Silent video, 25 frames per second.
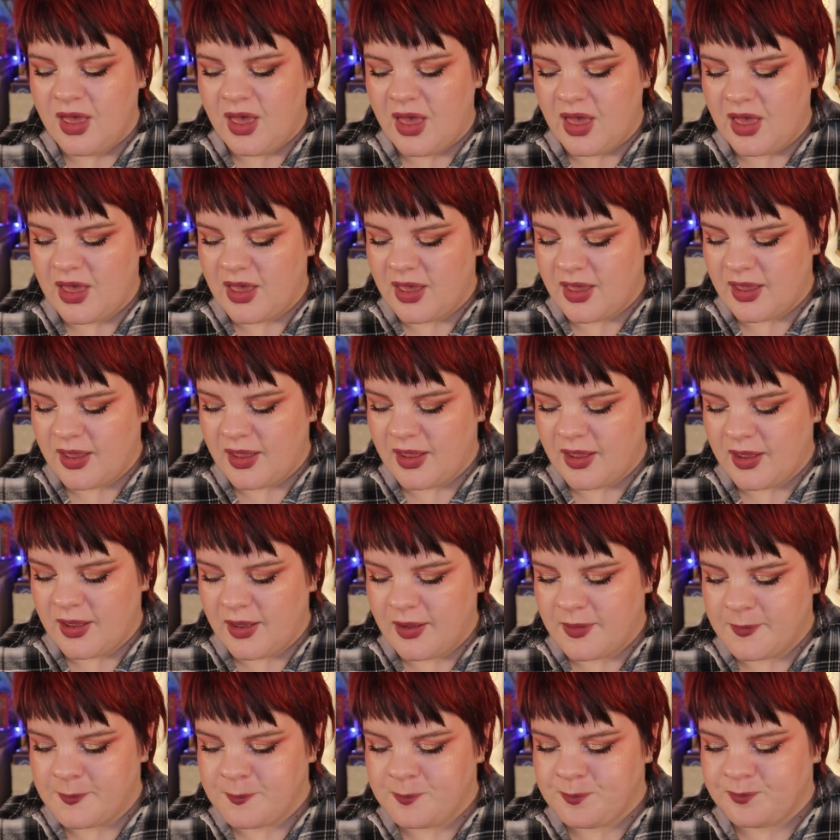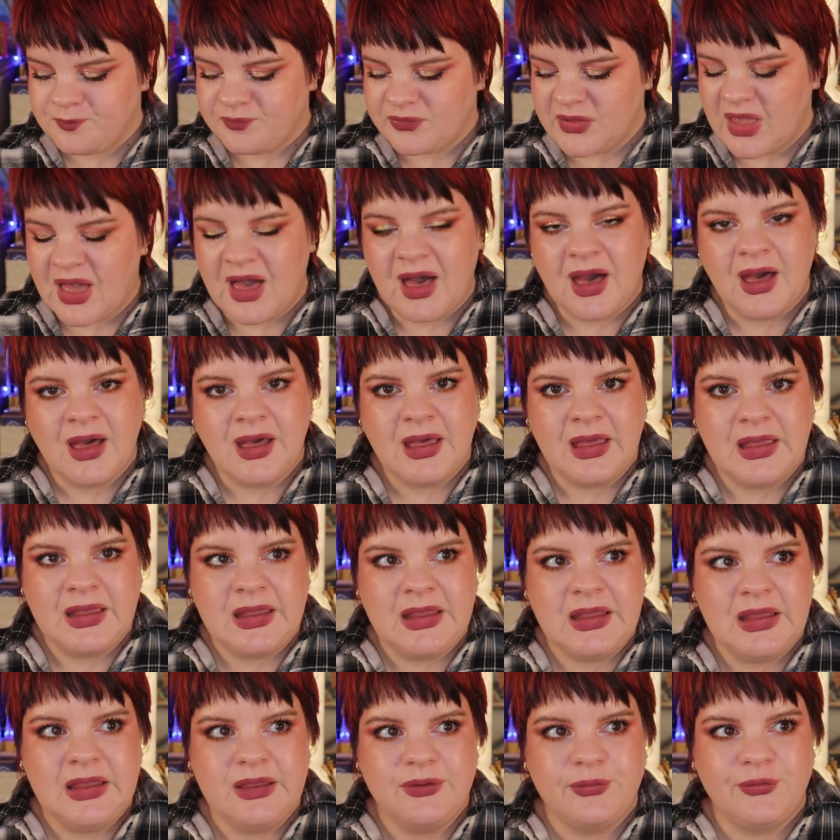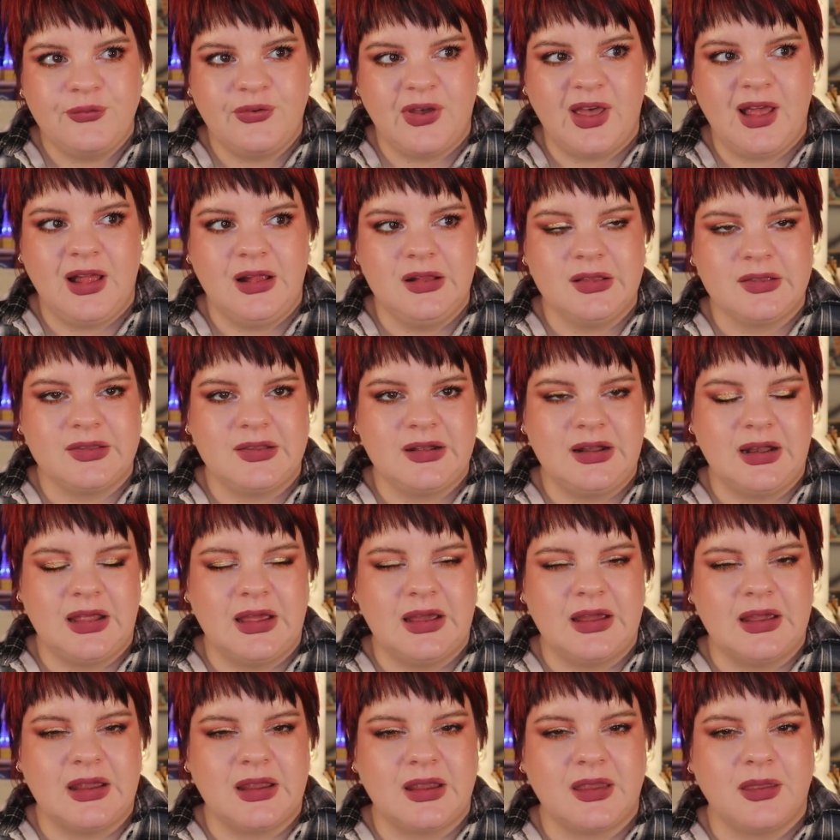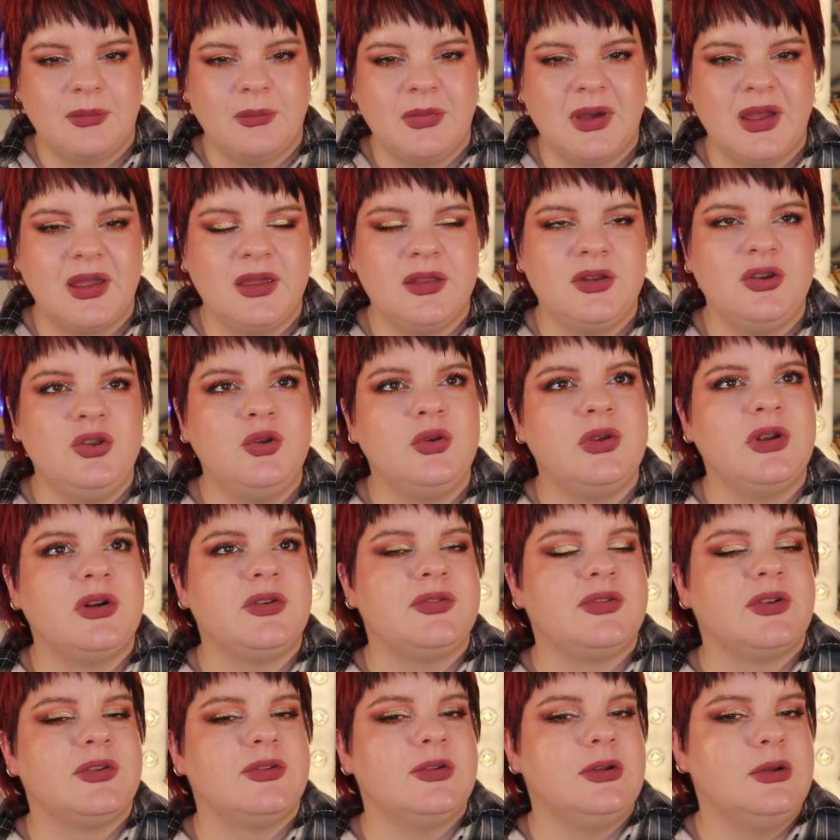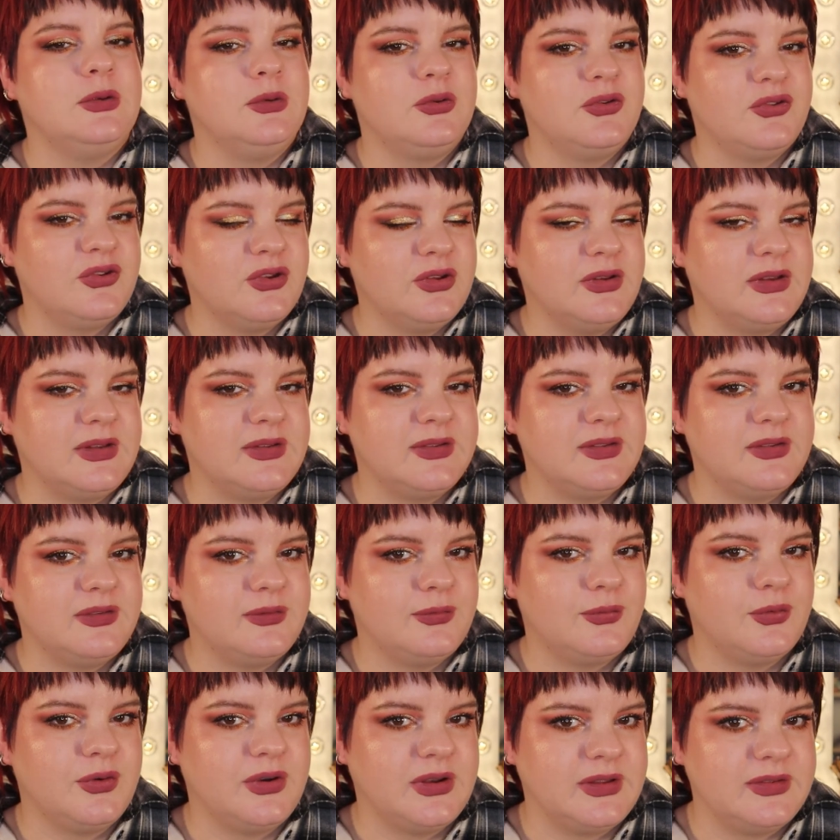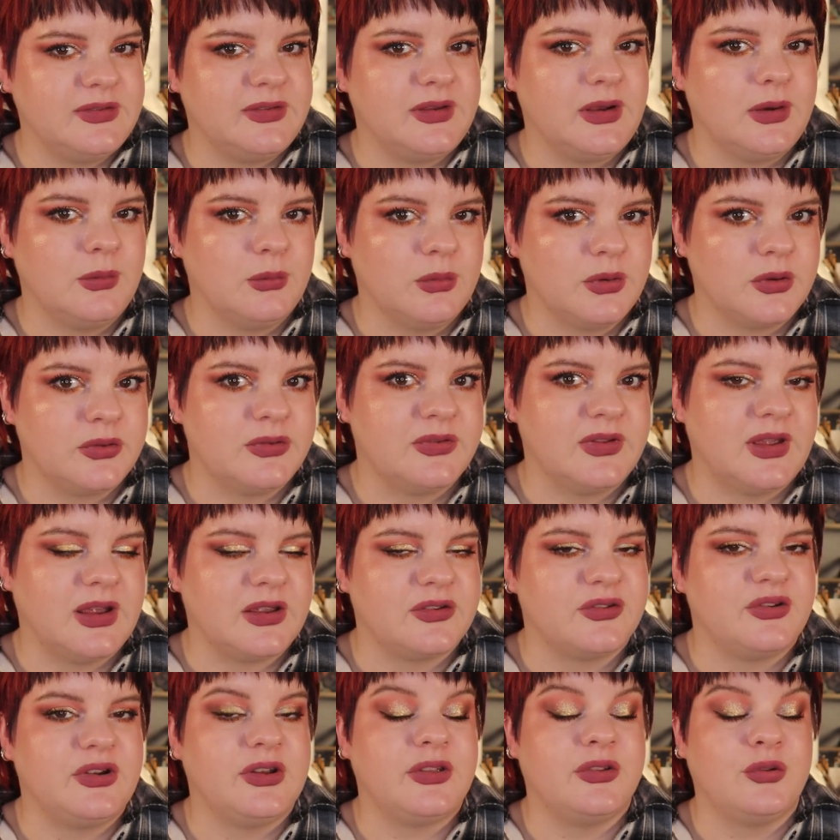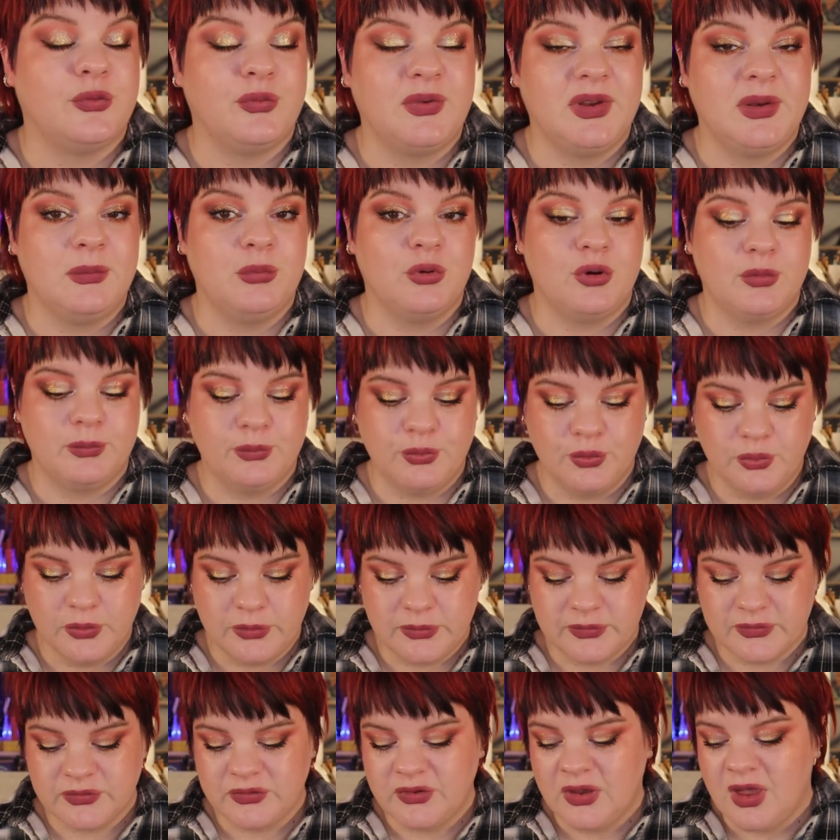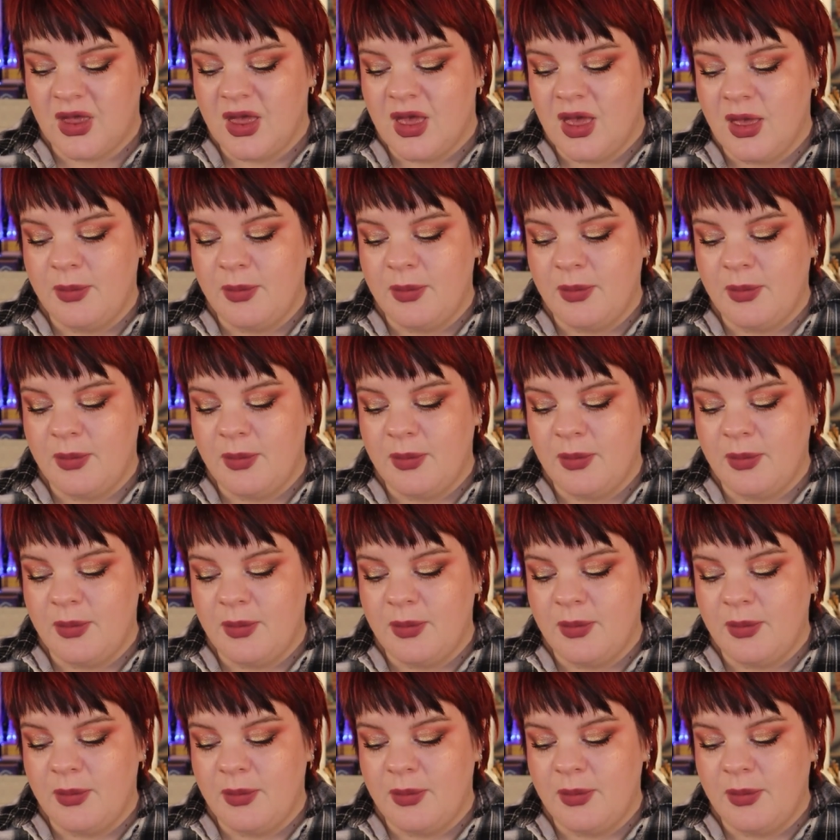I felt like my New Year's resolution for this year was actually to read more books.